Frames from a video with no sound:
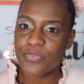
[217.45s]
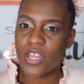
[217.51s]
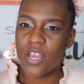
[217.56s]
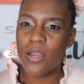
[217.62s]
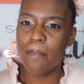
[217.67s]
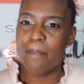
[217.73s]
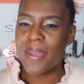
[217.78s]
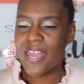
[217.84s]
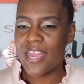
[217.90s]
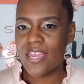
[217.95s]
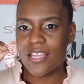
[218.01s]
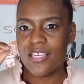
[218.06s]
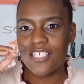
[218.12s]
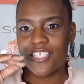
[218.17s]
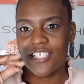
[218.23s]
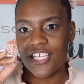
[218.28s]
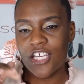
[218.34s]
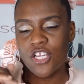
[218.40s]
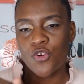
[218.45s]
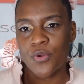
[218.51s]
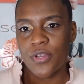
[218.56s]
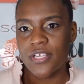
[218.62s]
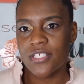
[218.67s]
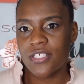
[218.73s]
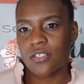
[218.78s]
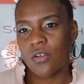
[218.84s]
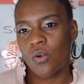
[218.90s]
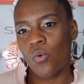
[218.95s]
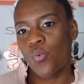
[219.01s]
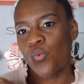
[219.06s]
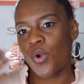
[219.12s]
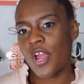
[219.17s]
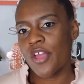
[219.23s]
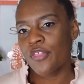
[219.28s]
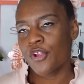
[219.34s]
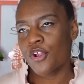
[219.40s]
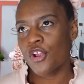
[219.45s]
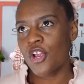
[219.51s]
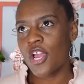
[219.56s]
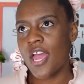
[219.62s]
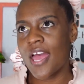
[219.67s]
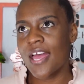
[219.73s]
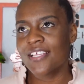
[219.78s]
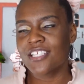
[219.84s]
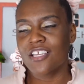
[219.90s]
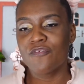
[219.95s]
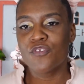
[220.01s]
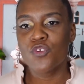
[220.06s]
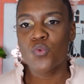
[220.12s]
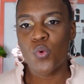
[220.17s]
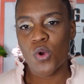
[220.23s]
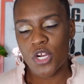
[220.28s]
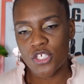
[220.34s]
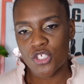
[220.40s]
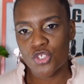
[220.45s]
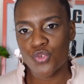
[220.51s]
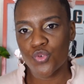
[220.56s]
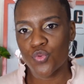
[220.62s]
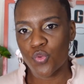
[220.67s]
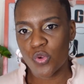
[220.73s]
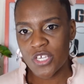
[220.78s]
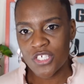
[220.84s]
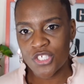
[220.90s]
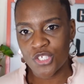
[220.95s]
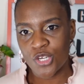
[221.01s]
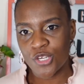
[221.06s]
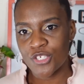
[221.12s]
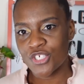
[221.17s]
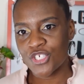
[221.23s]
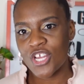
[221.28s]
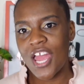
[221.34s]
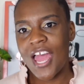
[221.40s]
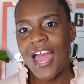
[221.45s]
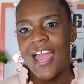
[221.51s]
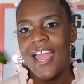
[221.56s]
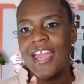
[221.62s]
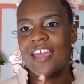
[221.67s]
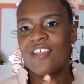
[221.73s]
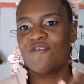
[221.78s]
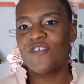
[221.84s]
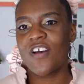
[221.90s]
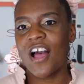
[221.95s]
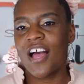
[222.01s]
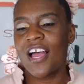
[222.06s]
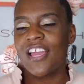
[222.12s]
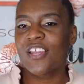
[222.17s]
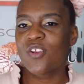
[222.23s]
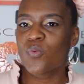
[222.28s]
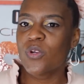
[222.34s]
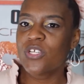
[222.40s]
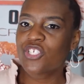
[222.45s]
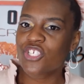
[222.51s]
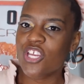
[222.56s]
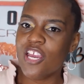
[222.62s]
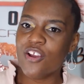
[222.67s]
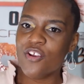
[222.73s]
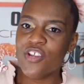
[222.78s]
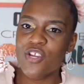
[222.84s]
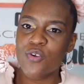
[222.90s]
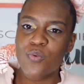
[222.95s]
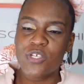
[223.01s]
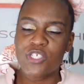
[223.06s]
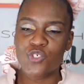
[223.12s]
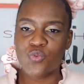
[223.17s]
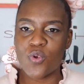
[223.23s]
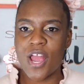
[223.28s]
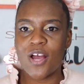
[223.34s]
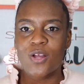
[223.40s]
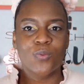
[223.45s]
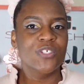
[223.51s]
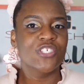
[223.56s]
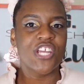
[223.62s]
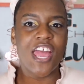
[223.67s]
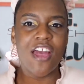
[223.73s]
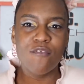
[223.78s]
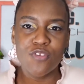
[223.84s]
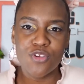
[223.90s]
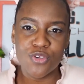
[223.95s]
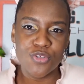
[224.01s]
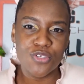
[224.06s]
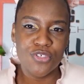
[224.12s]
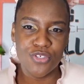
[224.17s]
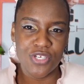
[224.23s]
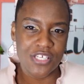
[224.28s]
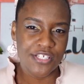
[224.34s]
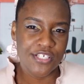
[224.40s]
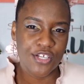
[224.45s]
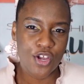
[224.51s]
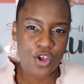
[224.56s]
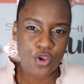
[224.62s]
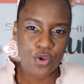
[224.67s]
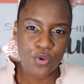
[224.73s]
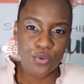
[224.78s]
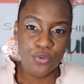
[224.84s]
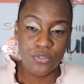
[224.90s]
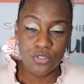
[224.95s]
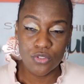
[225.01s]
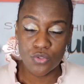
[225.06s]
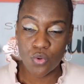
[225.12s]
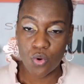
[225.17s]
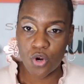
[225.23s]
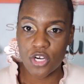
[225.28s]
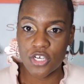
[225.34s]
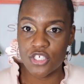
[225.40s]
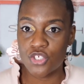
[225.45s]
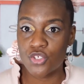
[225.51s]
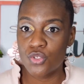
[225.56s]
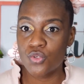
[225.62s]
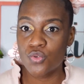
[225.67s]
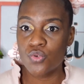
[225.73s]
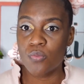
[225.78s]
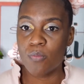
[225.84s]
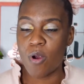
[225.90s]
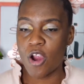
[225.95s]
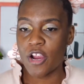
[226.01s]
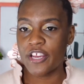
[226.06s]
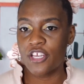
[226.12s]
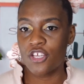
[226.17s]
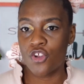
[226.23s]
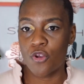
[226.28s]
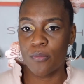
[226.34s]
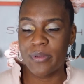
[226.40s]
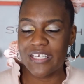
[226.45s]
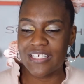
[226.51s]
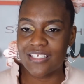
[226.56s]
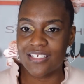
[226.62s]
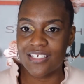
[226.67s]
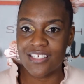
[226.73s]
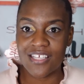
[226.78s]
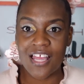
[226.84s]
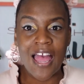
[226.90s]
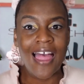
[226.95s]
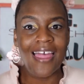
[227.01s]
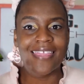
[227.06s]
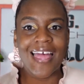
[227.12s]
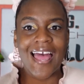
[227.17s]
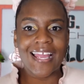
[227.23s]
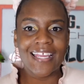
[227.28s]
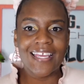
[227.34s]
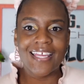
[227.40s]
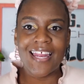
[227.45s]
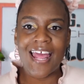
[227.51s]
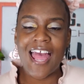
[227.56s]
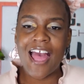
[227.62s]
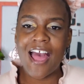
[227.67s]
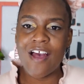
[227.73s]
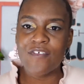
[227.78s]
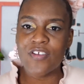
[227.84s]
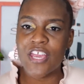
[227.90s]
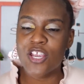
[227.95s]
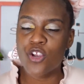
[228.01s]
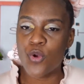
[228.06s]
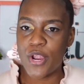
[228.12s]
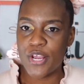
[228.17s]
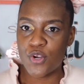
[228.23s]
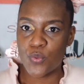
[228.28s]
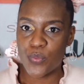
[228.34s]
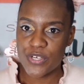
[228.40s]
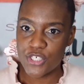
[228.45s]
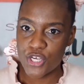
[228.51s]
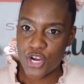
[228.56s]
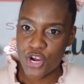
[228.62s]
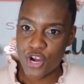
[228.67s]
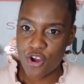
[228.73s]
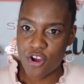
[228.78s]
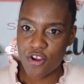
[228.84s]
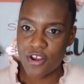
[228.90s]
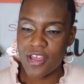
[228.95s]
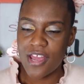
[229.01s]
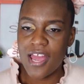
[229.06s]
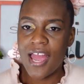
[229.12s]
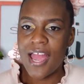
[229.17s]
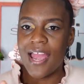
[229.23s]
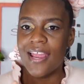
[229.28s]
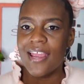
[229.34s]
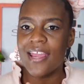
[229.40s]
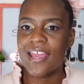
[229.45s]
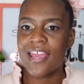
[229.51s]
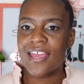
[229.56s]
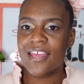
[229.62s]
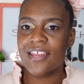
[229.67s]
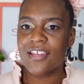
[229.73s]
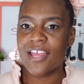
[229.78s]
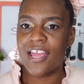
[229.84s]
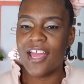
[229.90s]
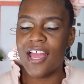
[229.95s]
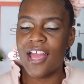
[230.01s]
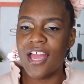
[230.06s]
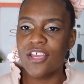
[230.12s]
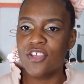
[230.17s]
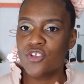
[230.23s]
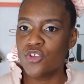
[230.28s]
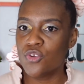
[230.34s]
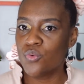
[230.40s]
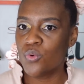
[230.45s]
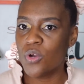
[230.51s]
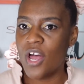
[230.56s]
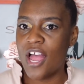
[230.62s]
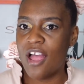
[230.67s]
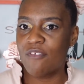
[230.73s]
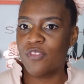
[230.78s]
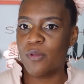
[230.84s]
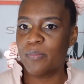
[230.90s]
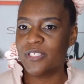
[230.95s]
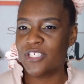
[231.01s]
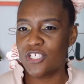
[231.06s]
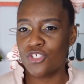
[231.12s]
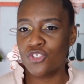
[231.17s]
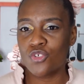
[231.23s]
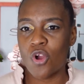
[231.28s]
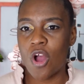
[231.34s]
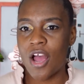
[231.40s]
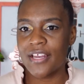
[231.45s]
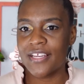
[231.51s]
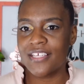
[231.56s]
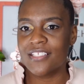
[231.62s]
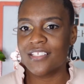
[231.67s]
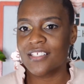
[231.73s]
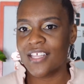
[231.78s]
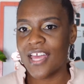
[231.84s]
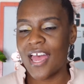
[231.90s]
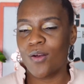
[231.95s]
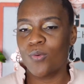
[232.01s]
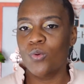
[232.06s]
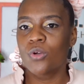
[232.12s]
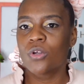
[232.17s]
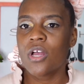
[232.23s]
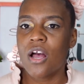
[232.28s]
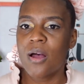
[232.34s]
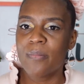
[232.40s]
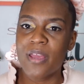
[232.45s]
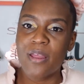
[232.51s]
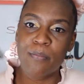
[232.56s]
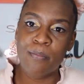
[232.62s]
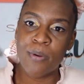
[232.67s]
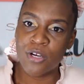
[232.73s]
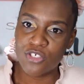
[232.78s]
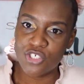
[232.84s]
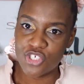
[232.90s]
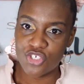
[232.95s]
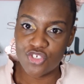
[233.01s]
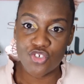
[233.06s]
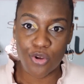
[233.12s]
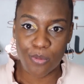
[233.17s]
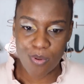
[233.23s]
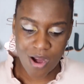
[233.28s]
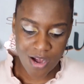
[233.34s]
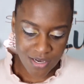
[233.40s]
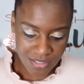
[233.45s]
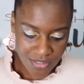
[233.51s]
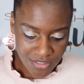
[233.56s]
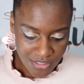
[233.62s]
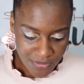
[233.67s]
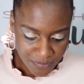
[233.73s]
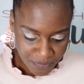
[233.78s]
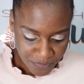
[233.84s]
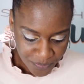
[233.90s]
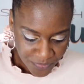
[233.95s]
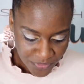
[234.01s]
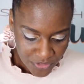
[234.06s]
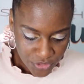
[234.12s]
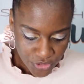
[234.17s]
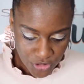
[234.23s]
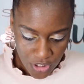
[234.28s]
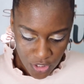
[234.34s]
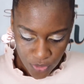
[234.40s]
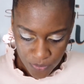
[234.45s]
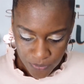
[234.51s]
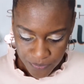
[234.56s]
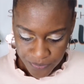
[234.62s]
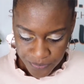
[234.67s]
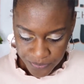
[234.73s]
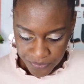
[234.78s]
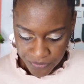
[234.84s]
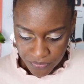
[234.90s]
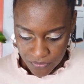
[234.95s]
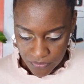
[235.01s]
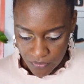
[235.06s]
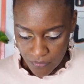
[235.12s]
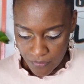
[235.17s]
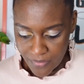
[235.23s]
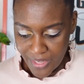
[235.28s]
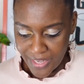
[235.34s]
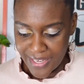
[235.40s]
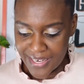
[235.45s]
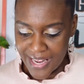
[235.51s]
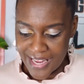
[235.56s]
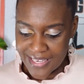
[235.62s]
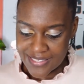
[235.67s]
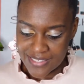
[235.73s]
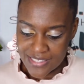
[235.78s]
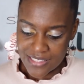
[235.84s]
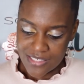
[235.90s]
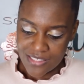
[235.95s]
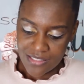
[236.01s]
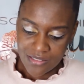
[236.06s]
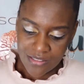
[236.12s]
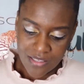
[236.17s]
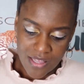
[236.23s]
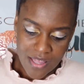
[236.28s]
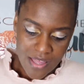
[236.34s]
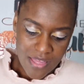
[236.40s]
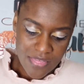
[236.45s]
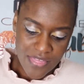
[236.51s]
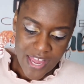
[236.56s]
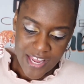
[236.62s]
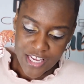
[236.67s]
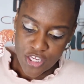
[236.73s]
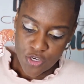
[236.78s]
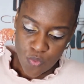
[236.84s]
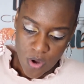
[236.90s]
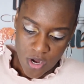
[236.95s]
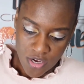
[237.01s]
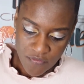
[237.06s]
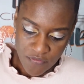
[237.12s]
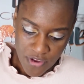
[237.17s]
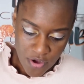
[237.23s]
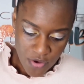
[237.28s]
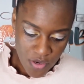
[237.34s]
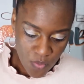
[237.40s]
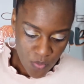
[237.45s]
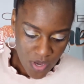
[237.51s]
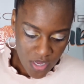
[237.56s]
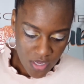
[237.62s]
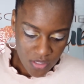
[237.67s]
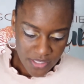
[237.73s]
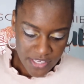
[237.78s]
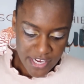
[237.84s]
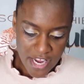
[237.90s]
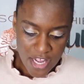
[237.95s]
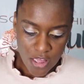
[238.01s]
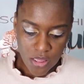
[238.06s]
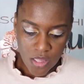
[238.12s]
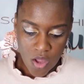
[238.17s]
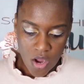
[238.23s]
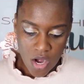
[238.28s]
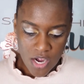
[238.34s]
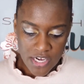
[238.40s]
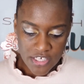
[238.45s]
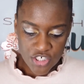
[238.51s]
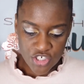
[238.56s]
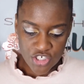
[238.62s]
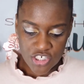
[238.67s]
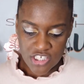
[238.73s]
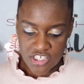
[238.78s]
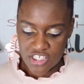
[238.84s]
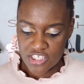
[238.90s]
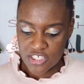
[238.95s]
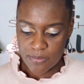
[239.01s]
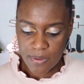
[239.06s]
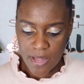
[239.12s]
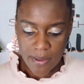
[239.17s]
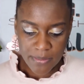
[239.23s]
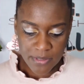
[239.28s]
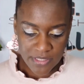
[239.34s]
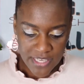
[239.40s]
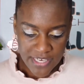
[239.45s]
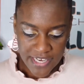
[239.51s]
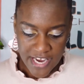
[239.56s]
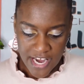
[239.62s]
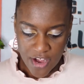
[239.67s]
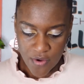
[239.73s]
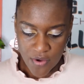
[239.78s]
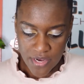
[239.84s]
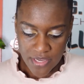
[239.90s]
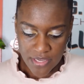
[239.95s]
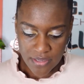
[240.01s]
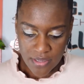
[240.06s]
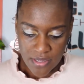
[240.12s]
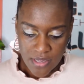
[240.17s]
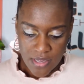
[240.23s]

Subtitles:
may decrease, rather as if you were to research and find which area, which route, which avenue you need to go towards to market your business. That could have a greater return, and you will have the potential audience that will come and purchase your products. So an idea that could work very well in a large, densely populated area